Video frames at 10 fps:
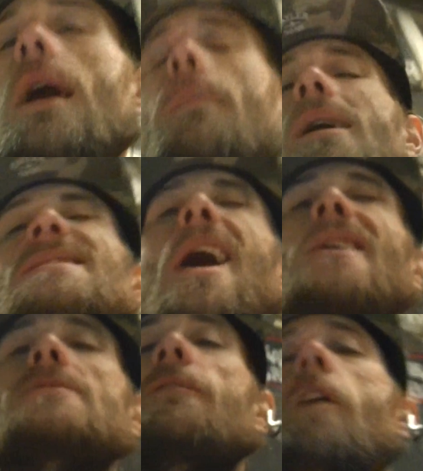Here's how I
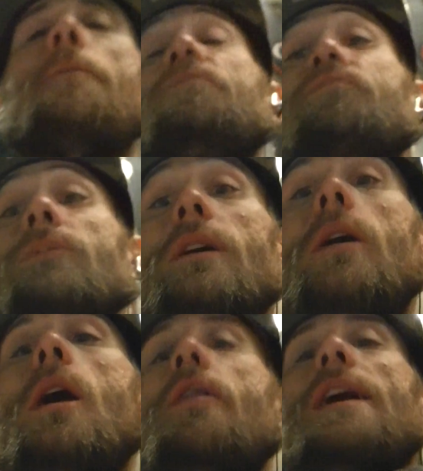also felt.
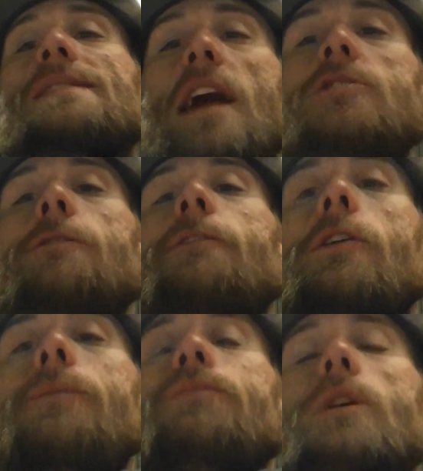That's how I do
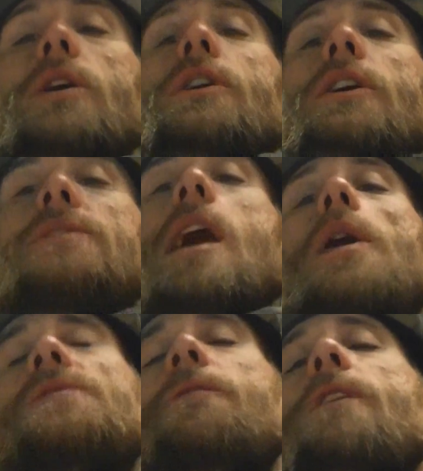feel. Here's how I
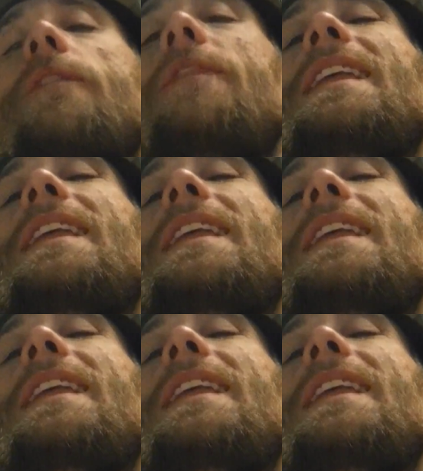also felt that they